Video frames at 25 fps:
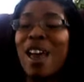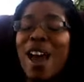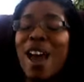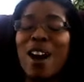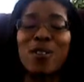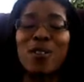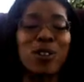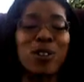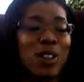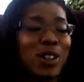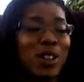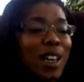
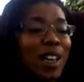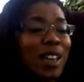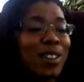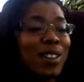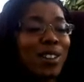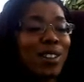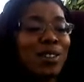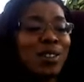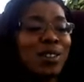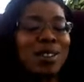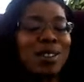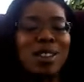After that,
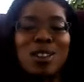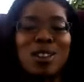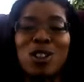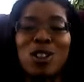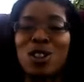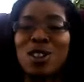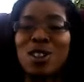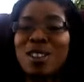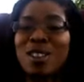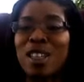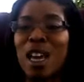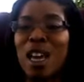the
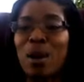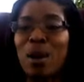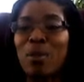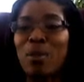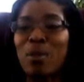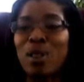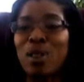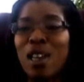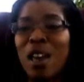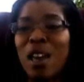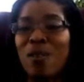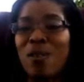
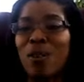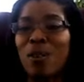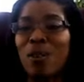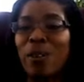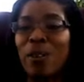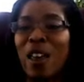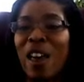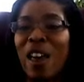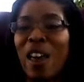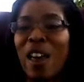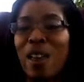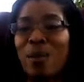disciples had
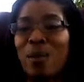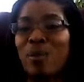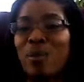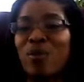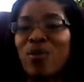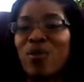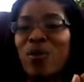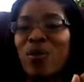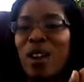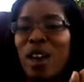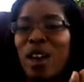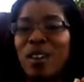
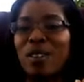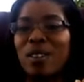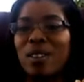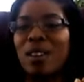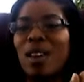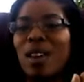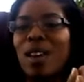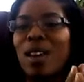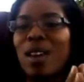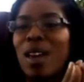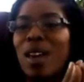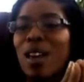faith.
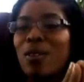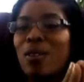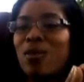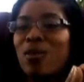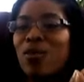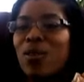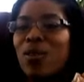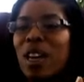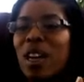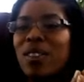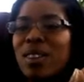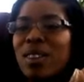And
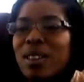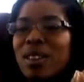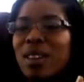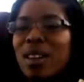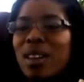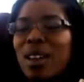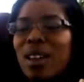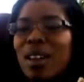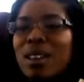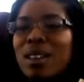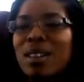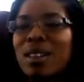faith,
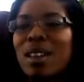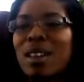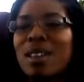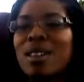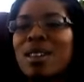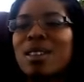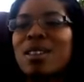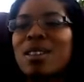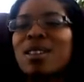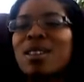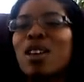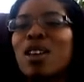again,
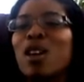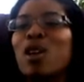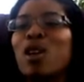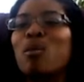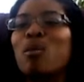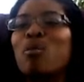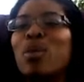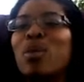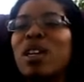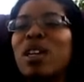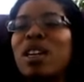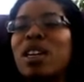is
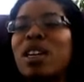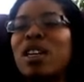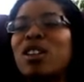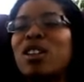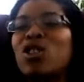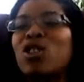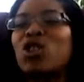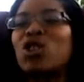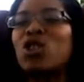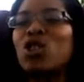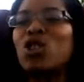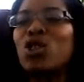being
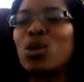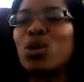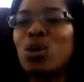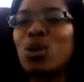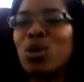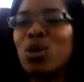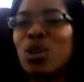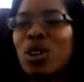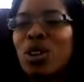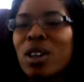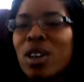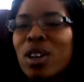
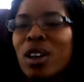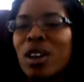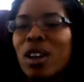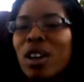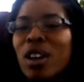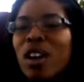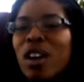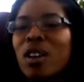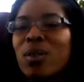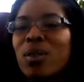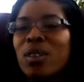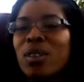sure
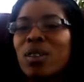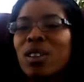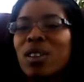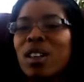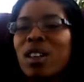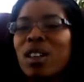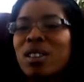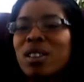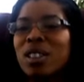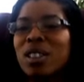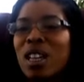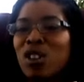of the
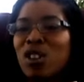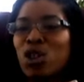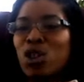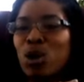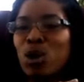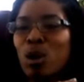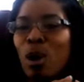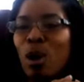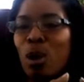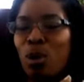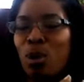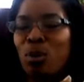things that
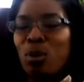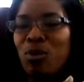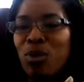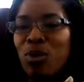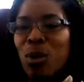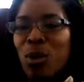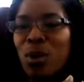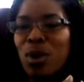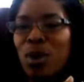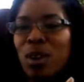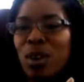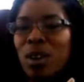you hope
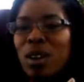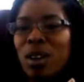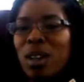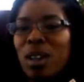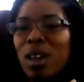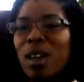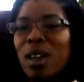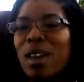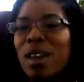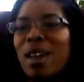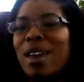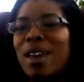for
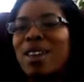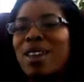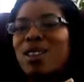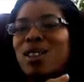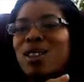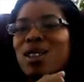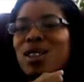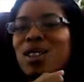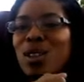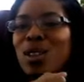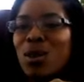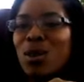and
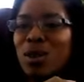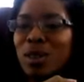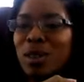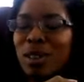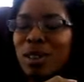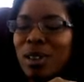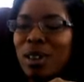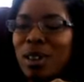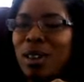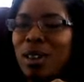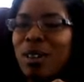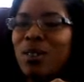
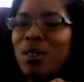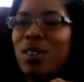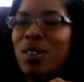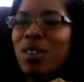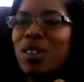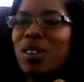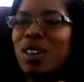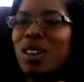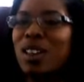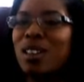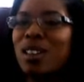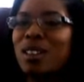certain of the
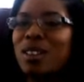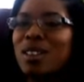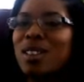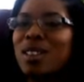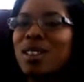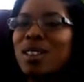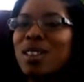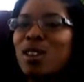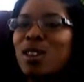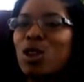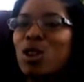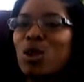
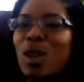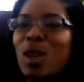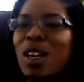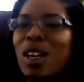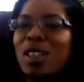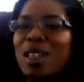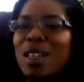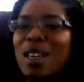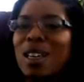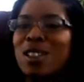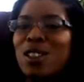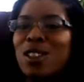things that you
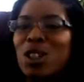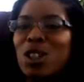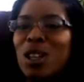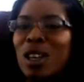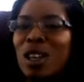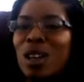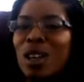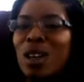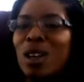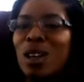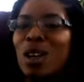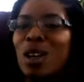cannot
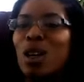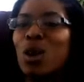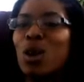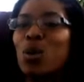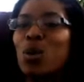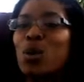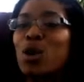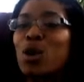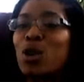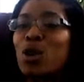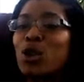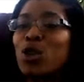see.
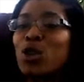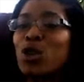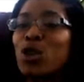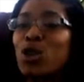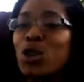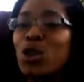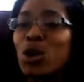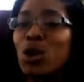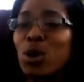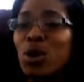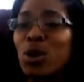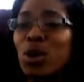We're
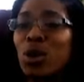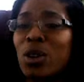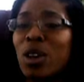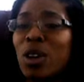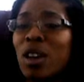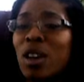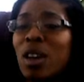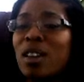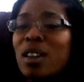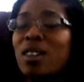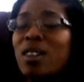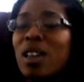sure
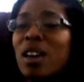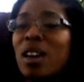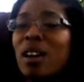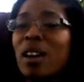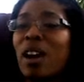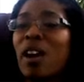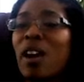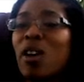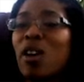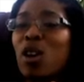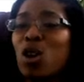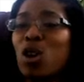that
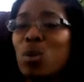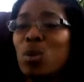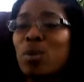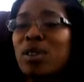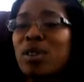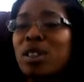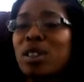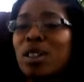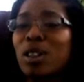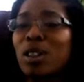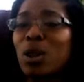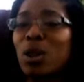our hope
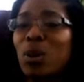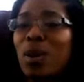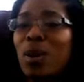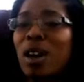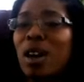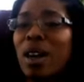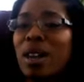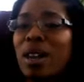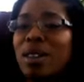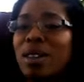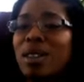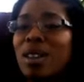is in
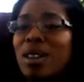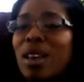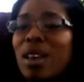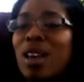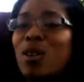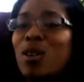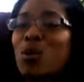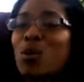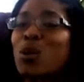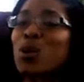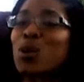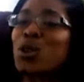Christ,
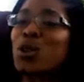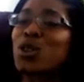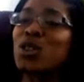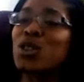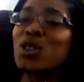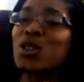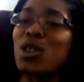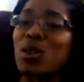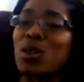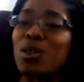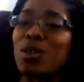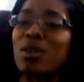and we're
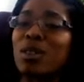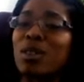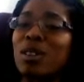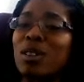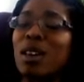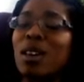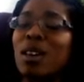certain